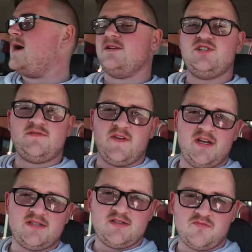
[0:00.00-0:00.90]
I just
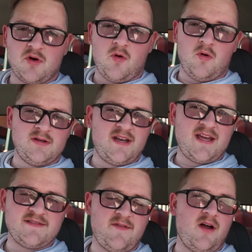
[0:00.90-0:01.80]
finished recording
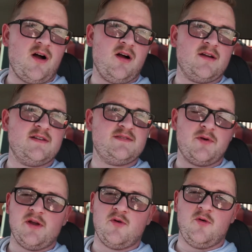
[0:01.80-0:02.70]
today's vlog. It's
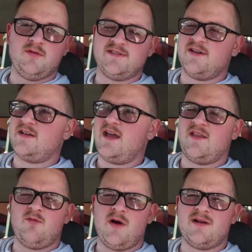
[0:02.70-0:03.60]
pretty cool. It was a good day.
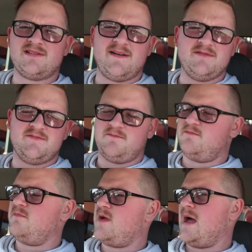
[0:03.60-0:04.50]
The weather outside was
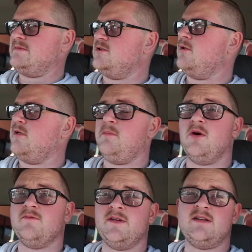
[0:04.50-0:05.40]
absolutely
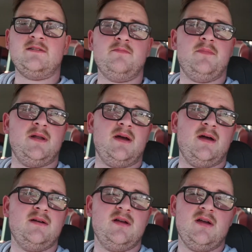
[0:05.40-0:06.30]
perfect. But
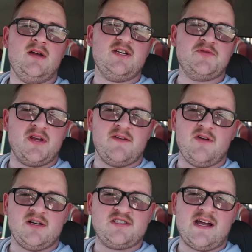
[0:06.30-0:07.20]
uh, just want to give
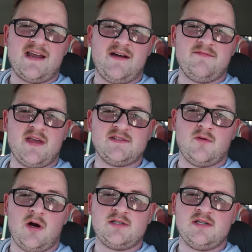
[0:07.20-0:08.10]
y'all a shout out. Thanks for
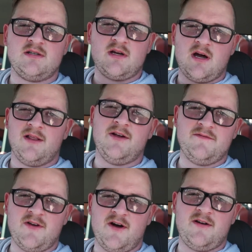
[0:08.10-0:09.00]
watching. I love
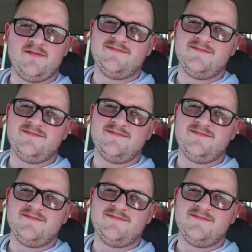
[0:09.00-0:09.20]
y'all.